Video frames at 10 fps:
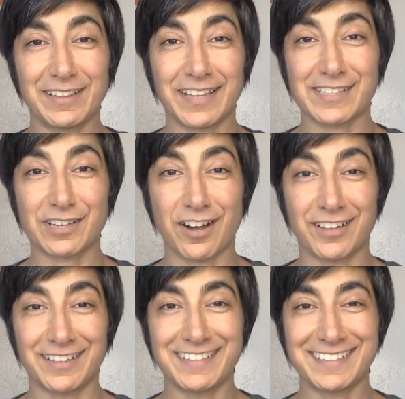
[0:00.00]
let's
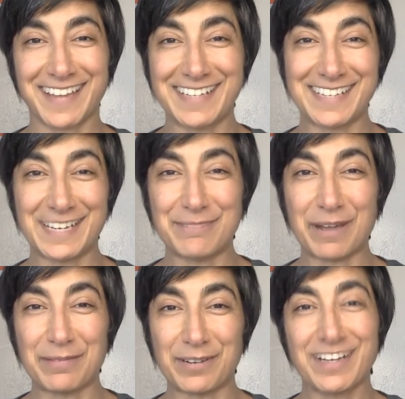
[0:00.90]
call it, I did in
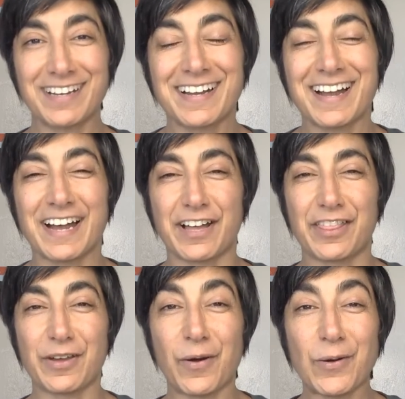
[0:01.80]
my book,
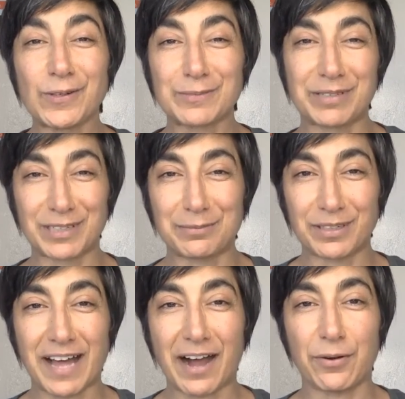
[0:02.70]
the old
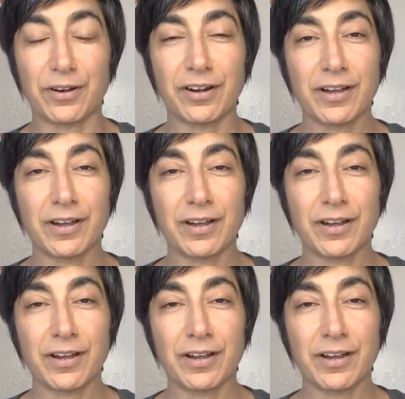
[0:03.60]
billable hour